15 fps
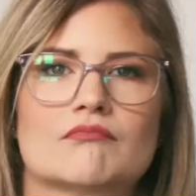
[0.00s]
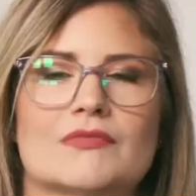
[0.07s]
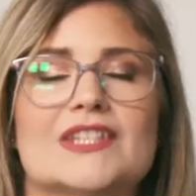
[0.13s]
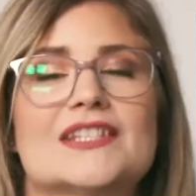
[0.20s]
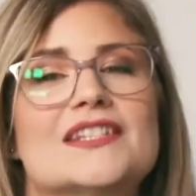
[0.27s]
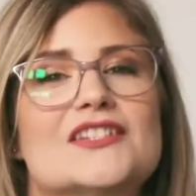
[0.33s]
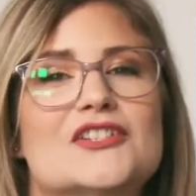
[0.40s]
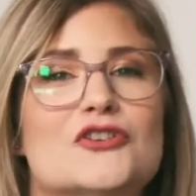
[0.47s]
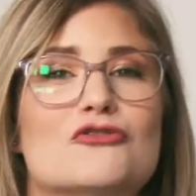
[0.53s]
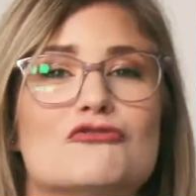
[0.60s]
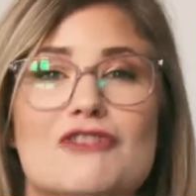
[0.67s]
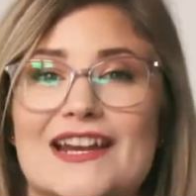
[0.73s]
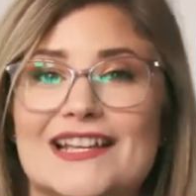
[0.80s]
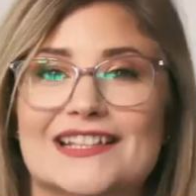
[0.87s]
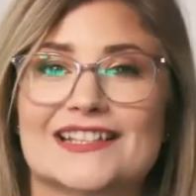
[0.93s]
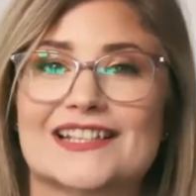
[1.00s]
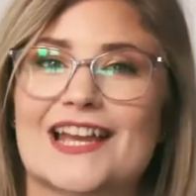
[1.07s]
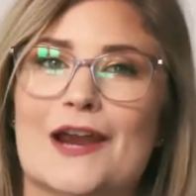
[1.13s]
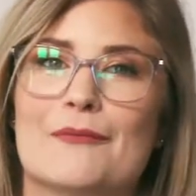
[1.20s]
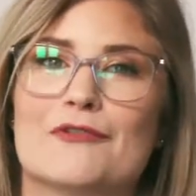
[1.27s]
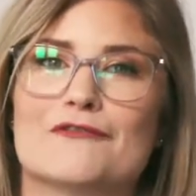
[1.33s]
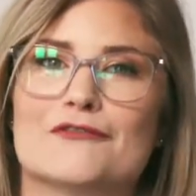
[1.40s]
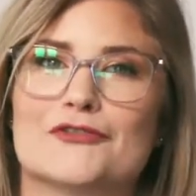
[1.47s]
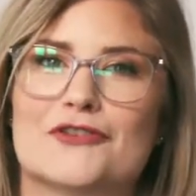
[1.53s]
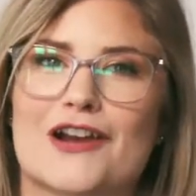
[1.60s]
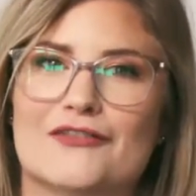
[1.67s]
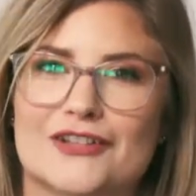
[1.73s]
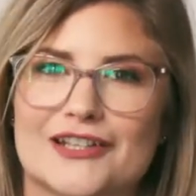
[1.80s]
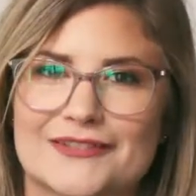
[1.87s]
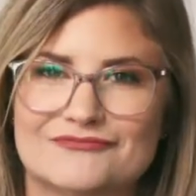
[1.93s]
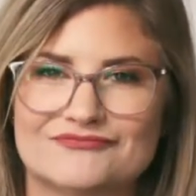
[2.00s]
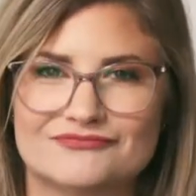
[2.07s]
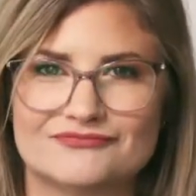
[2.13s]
This is a great little camera for traveling.